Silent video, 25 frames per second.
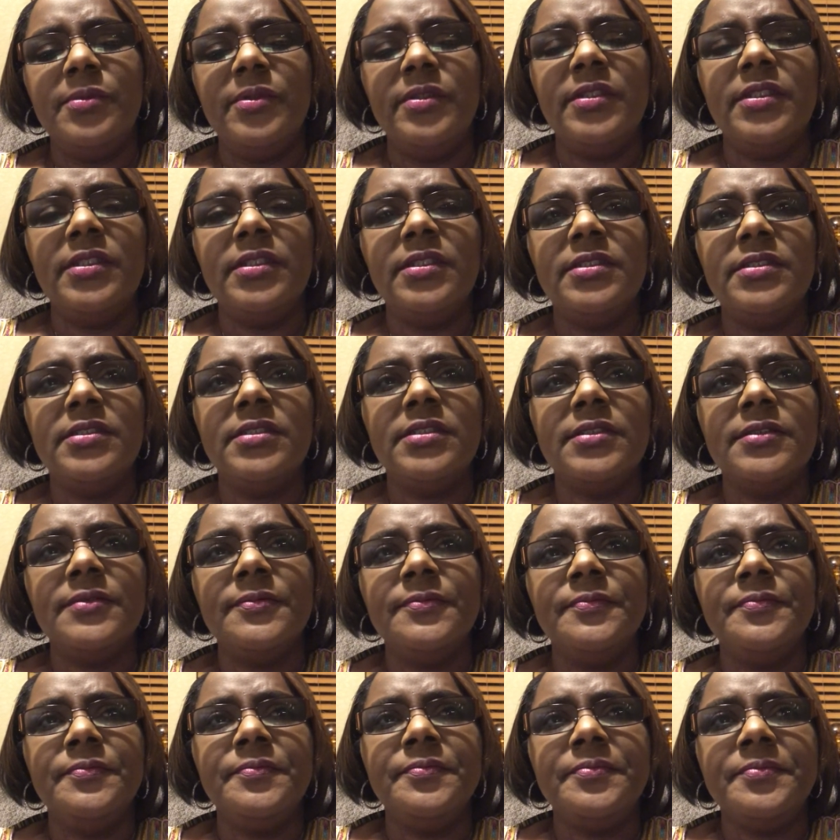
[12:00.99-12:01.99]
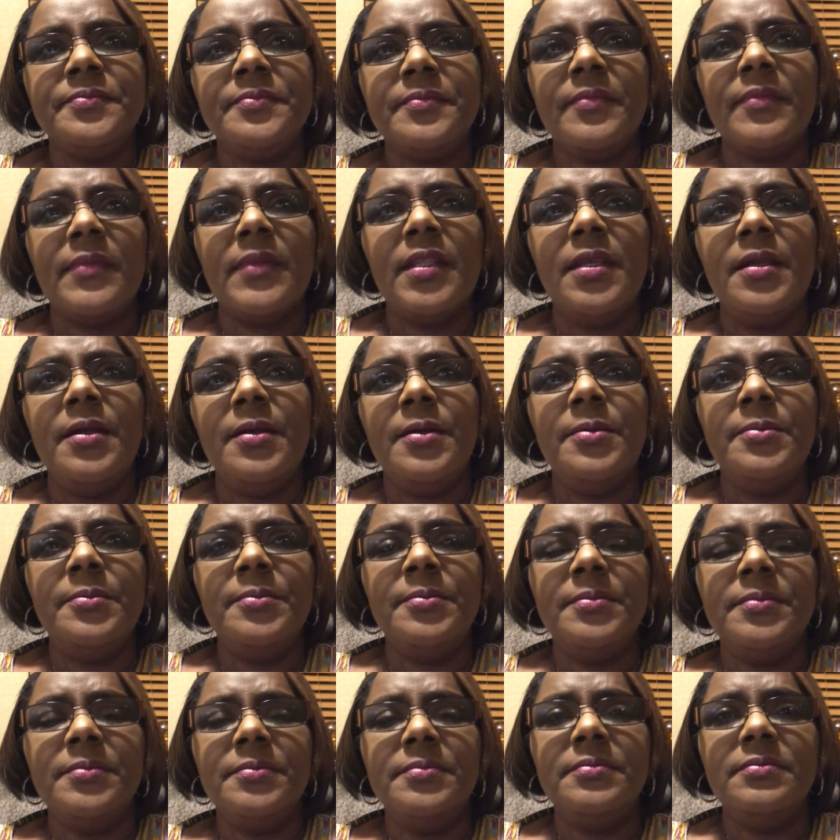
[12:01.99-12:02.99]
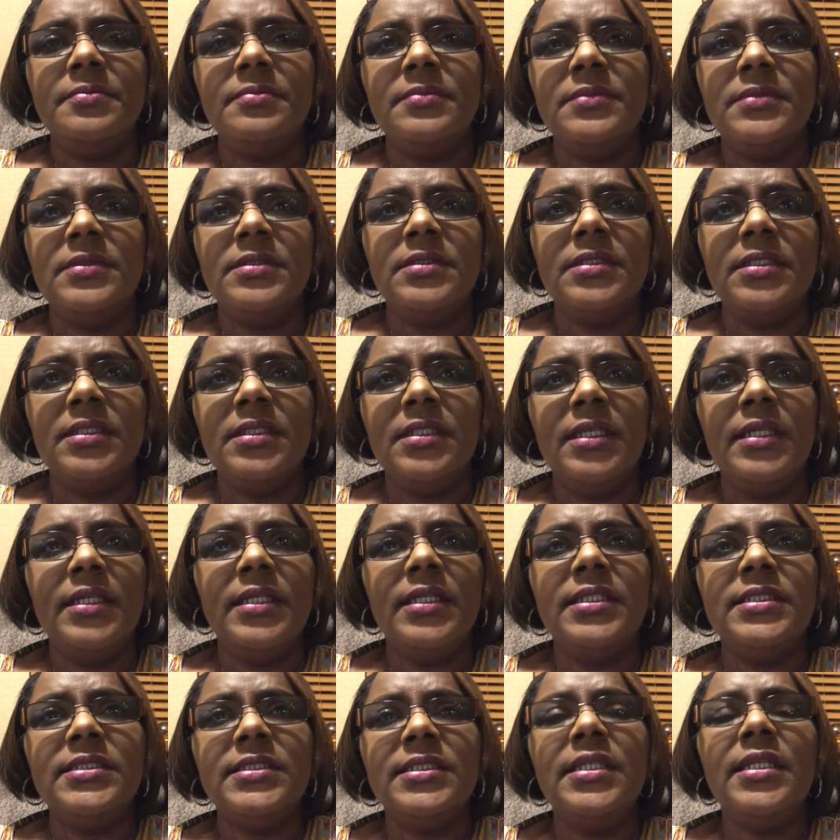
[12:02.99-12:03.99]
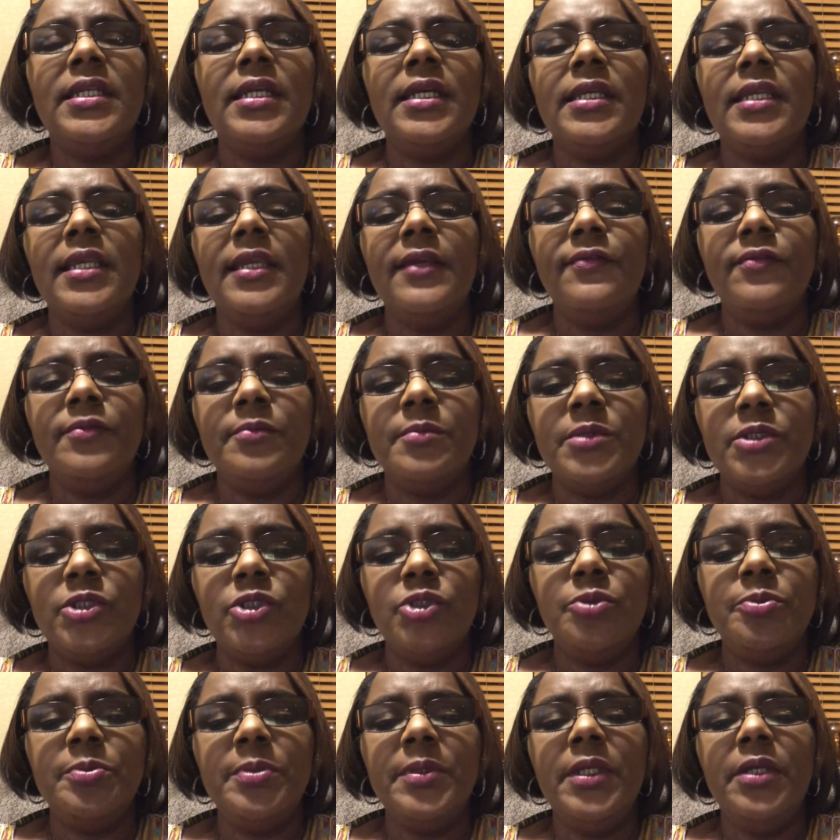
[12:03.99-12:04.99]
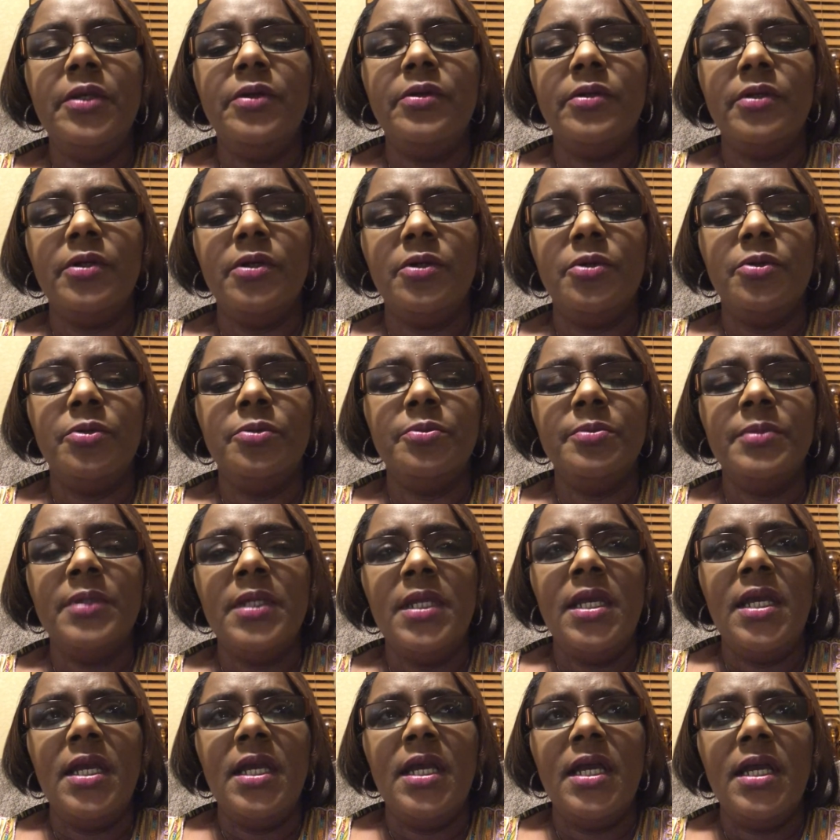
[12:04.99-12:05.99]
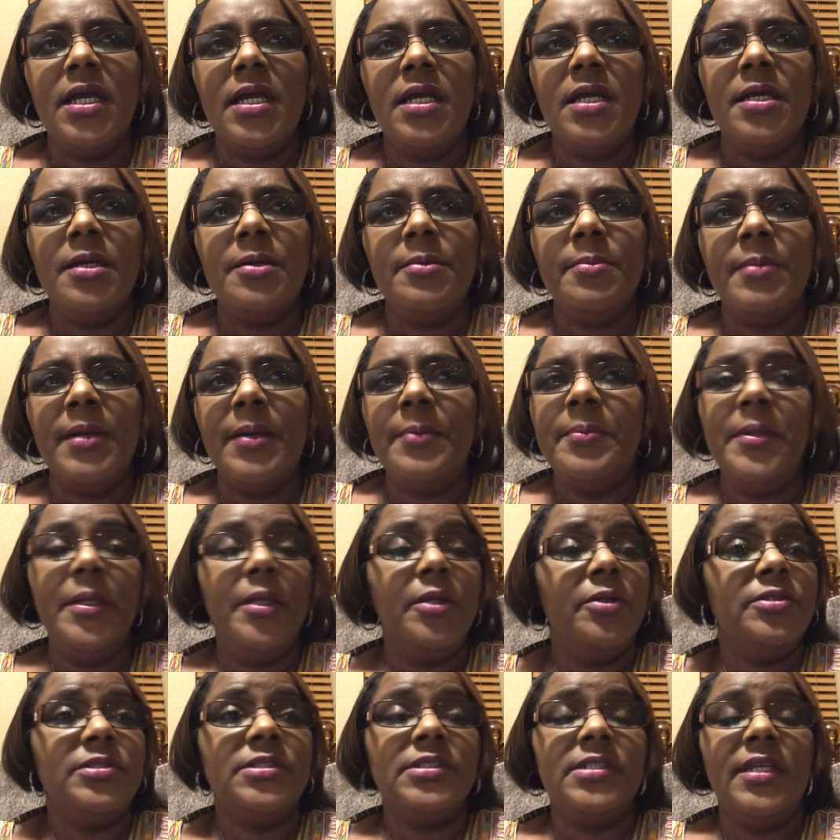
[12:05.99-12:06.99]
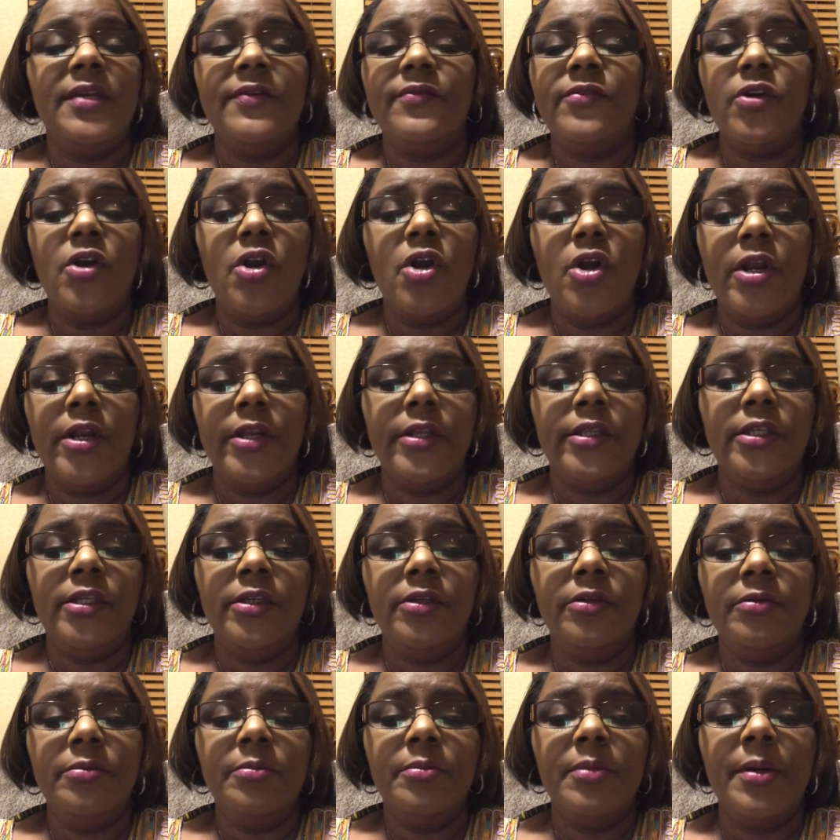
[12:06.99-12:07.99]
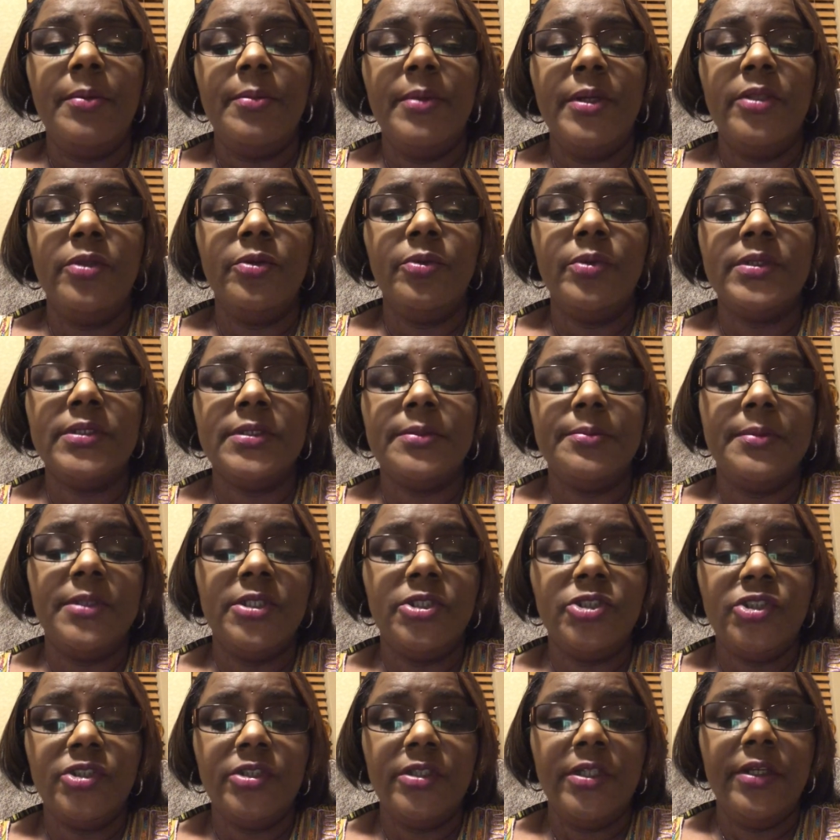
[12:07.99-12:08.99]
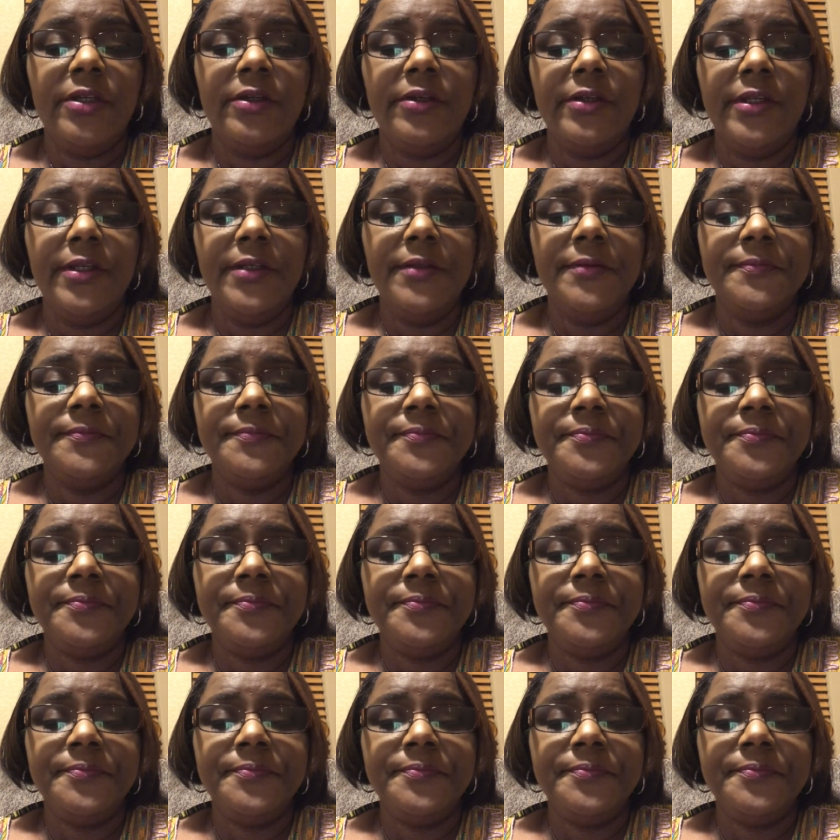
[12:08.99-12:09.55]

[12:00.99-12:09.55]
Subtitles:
with this? Um, like I said, I came from a two-parent home. My parents never argued. My mother was a missionary.